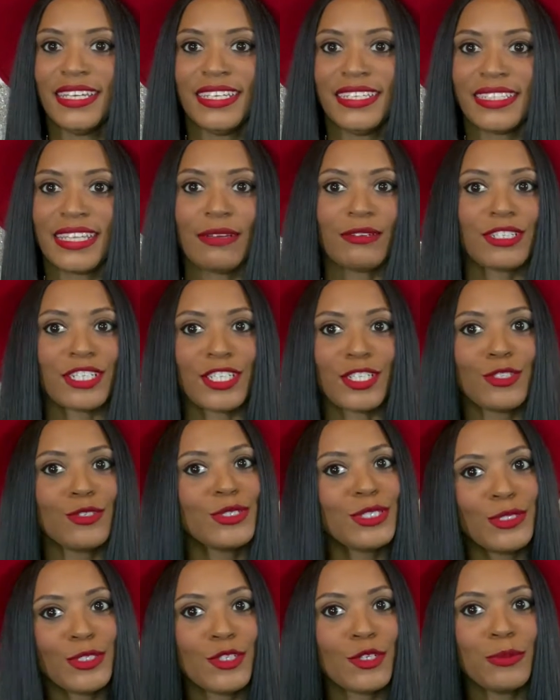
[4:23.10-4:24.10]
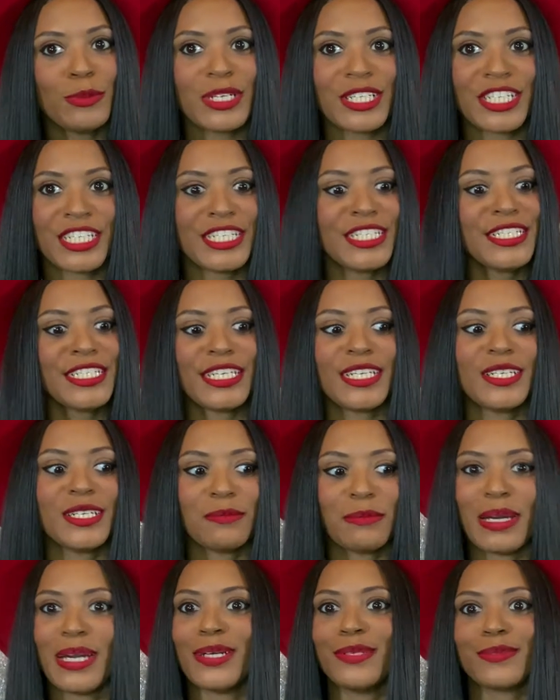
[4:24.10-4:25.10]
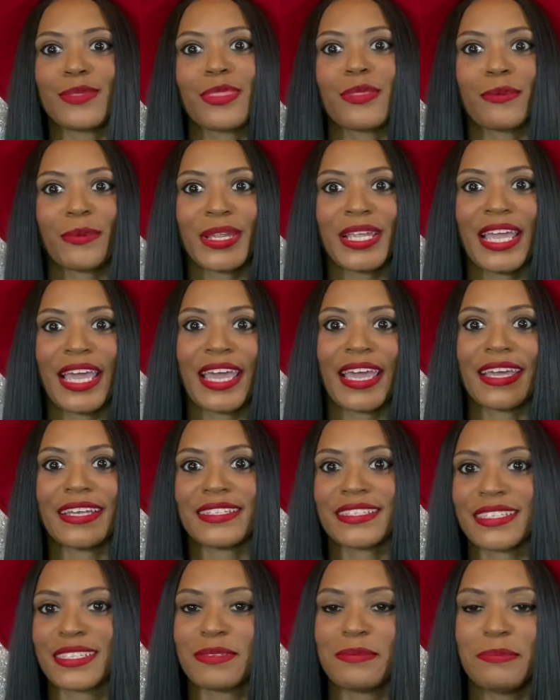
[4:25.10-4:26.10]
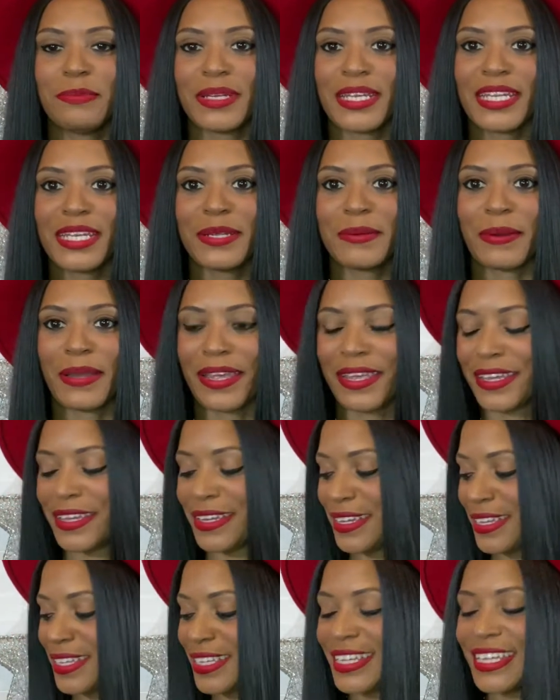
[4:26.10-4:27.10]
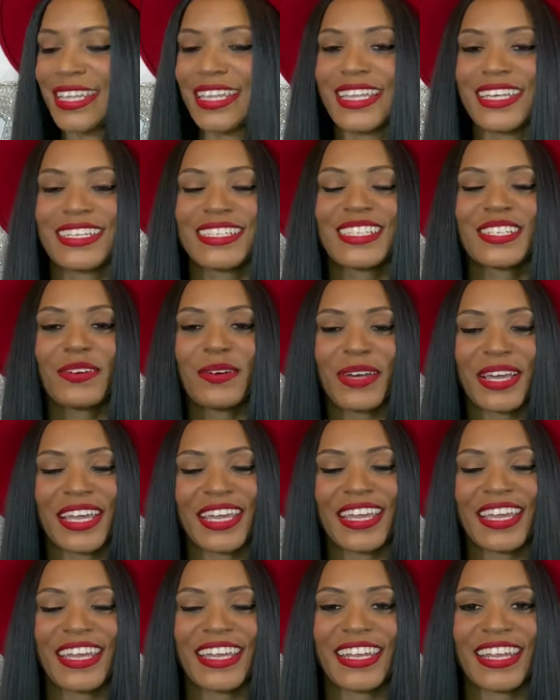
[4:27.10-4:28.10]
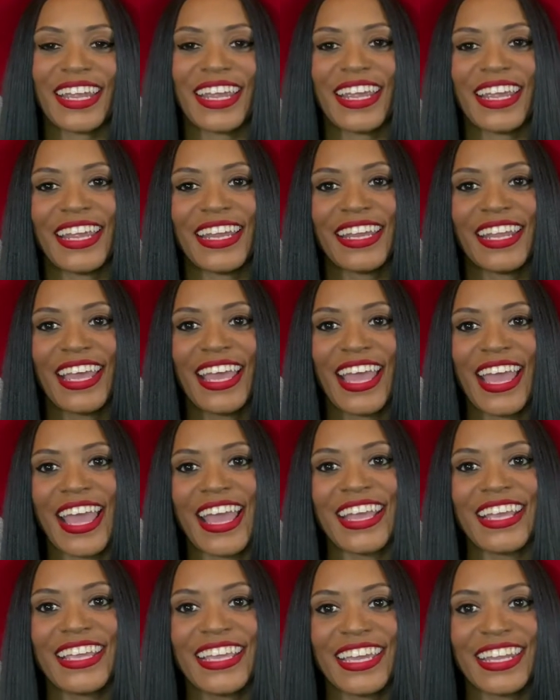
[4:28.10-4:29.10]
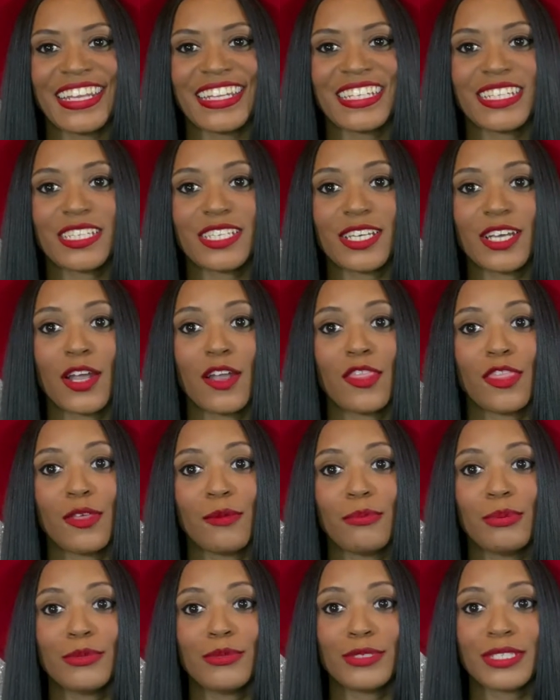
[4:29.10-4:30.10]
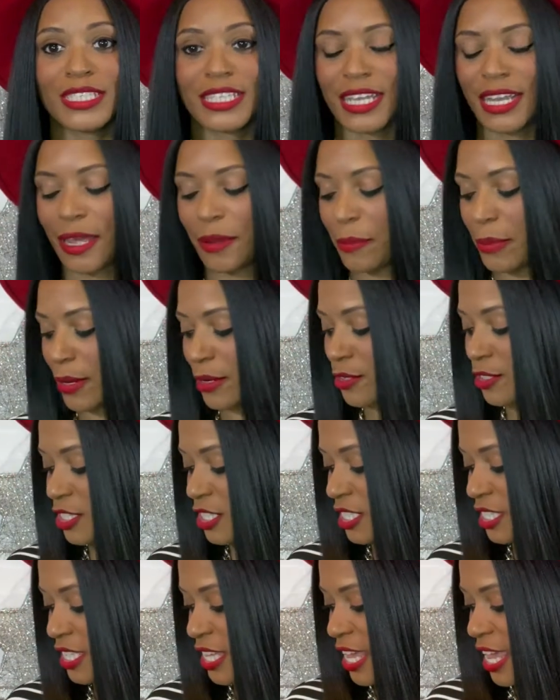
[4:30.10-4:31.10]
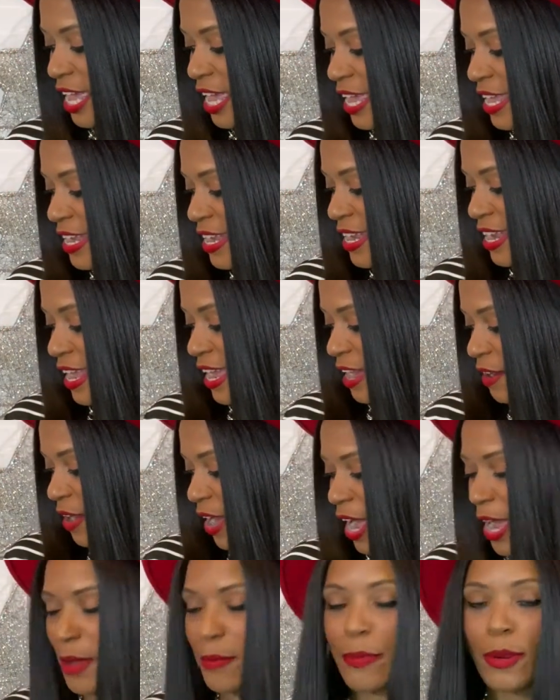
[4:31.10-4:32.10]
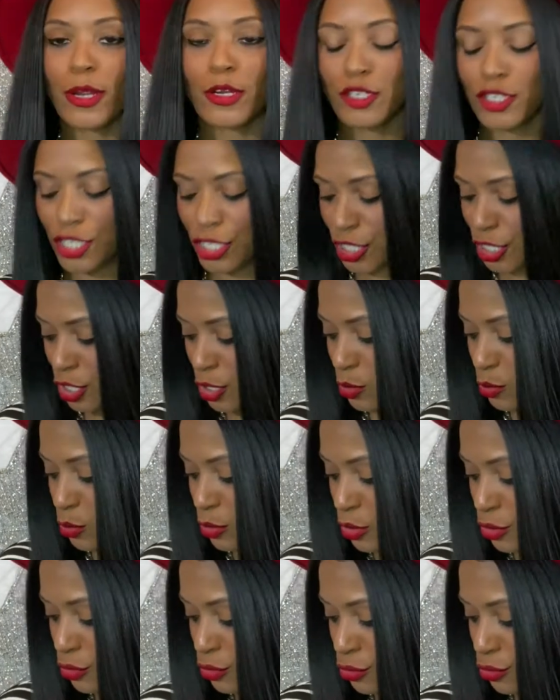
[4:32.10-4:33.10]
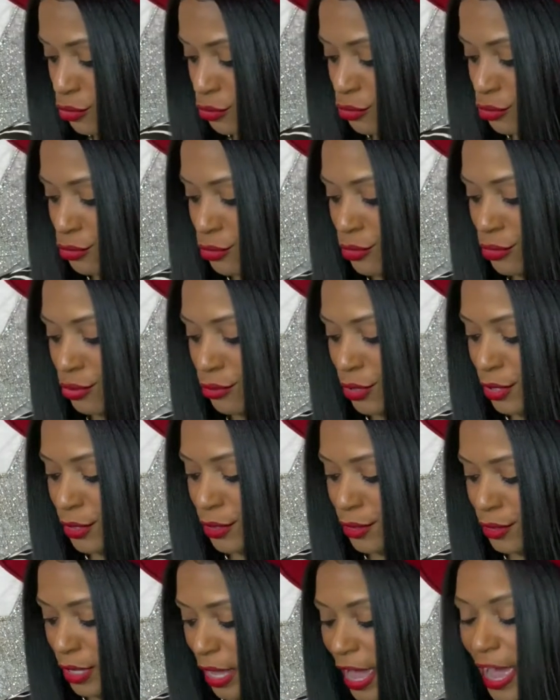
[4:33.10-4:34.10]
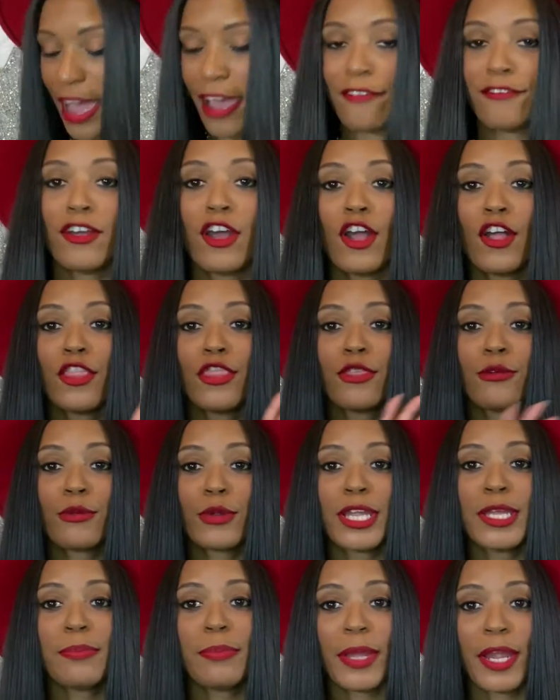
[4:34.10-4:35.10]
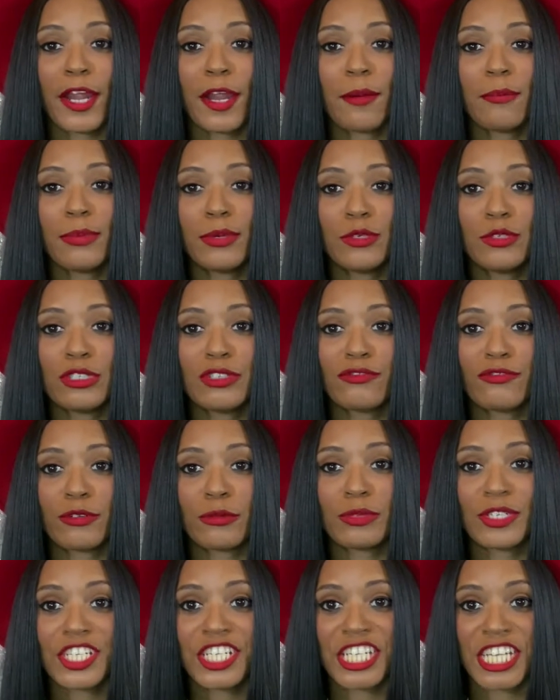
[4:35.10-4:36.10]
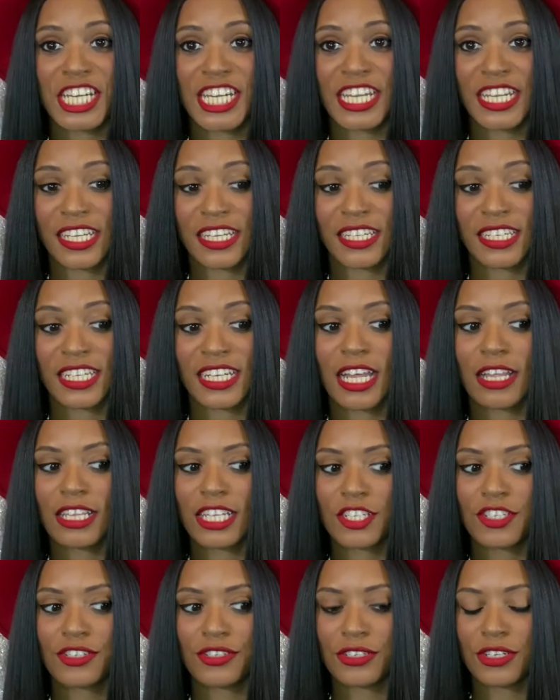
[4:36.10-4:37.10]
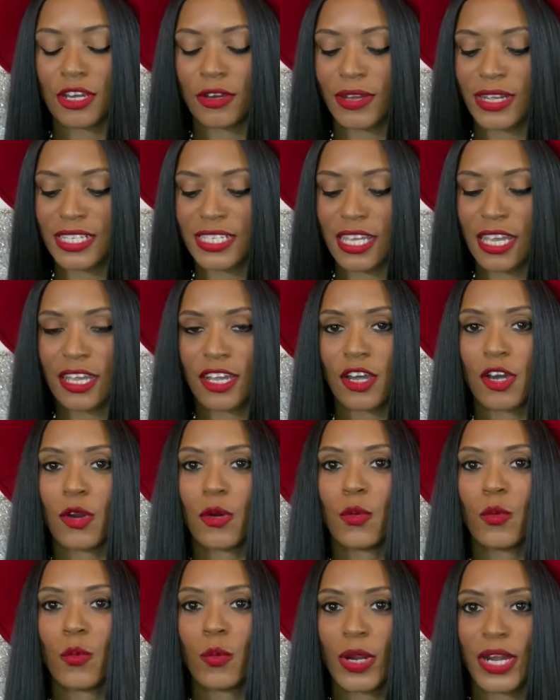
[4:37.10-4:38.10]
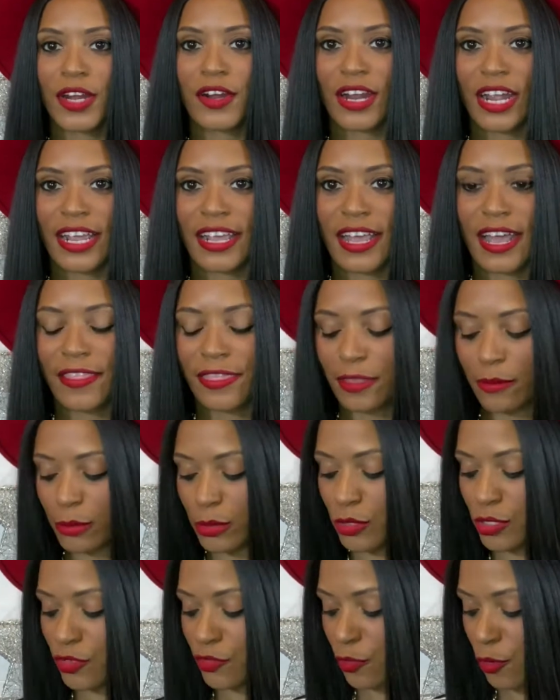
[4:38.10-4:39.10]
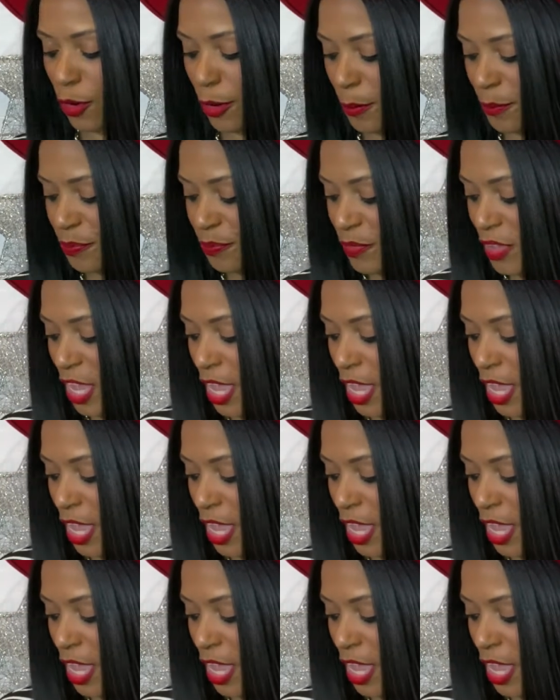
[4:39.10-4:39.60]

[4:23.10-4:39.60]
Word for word: That was just too, too much detail about three hats. But anyway, let's go ahead and get into the boots that I purchased. Now, I purchased one, two, three. I have three pair of boots from Shein, and I'll let you know as I go where I got the boots from.